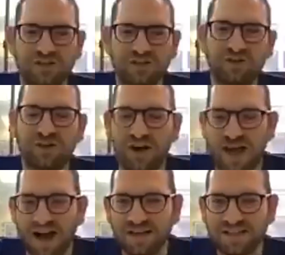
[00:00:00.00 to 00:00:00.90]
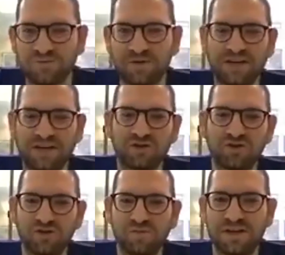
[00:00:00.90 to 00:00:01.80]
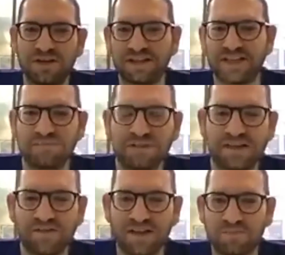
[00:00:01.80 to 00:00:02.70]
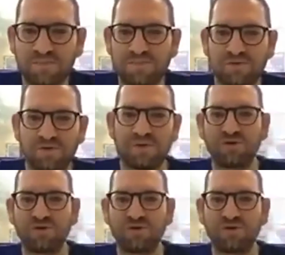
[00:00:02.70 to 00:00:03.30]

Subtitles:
could go out and we actually could be in company of other people. And we could